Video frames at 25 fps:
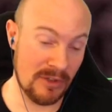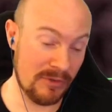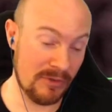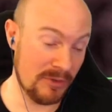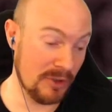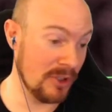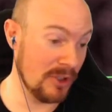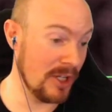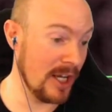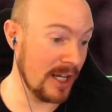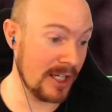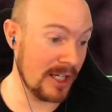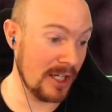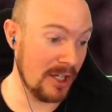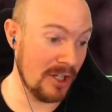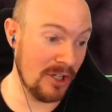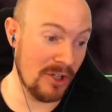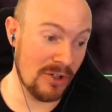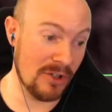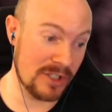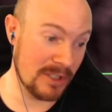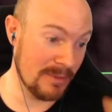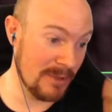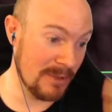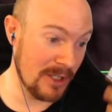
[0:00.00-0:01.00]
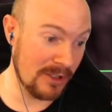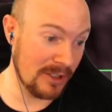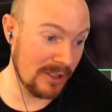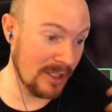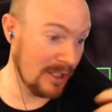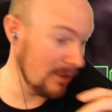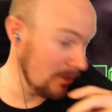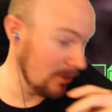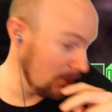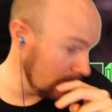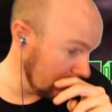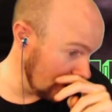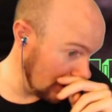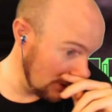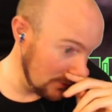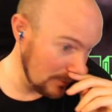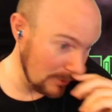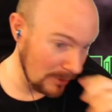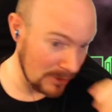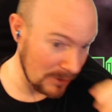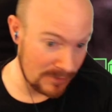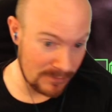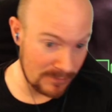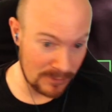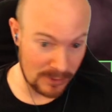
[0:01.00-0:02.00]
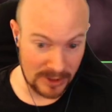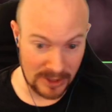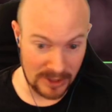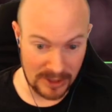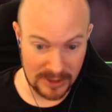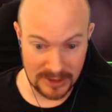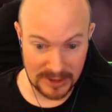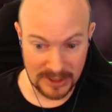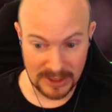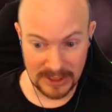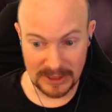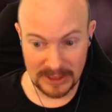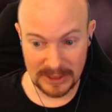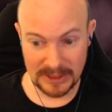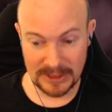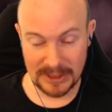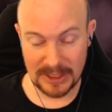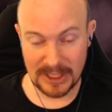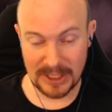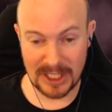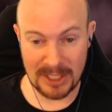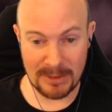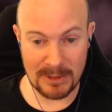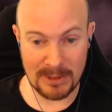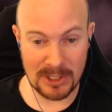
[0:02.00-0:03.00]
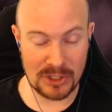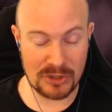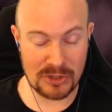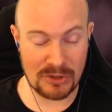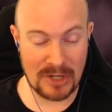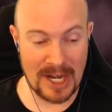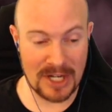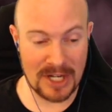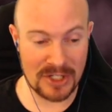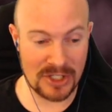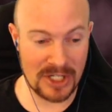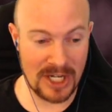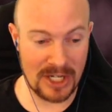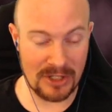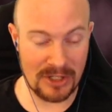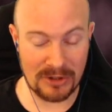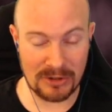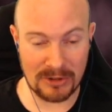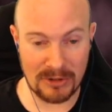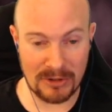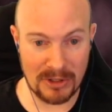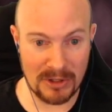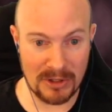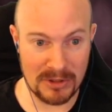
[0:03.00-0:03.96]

you're not going to use them, I'll, I'll hold on to those for you. Give me the trash can you throw those